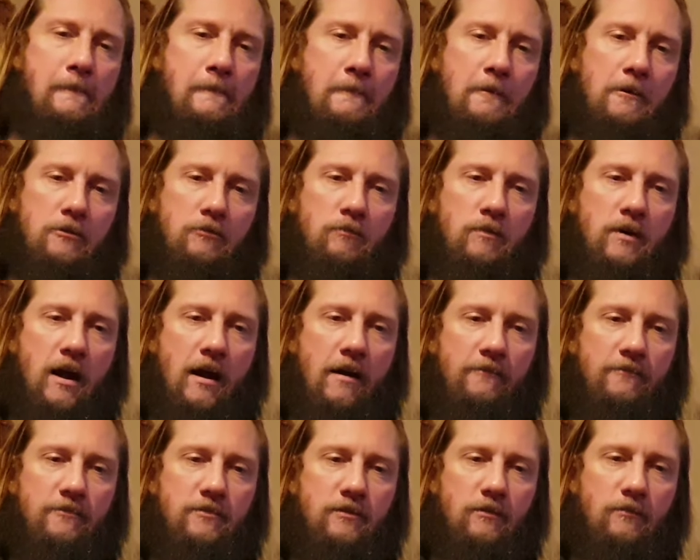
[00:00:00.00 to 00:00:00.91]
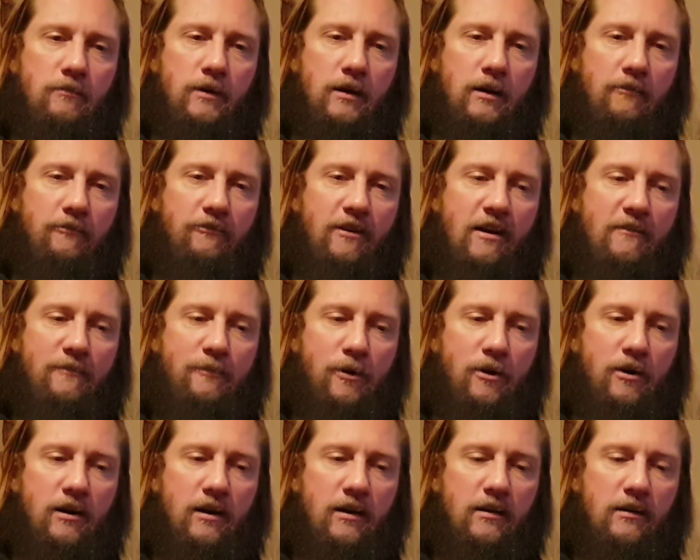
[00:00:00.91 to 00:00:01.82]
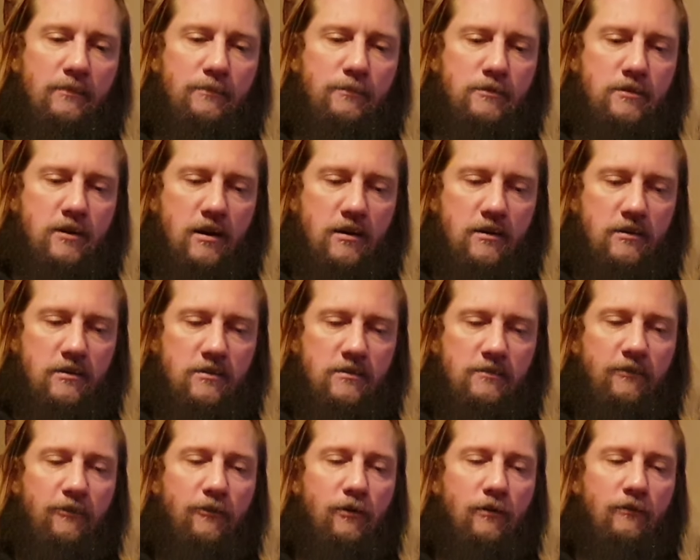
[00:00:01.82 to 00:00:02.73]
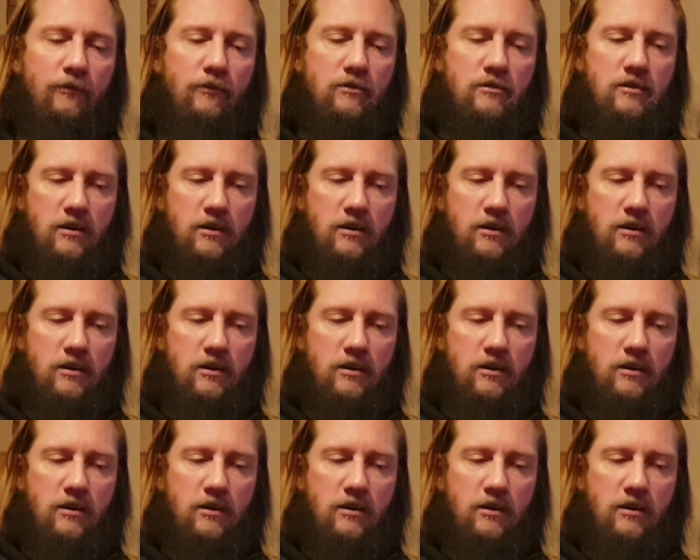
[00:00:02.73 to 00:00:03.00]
What do we have? So we got 5.9 the percentage and 44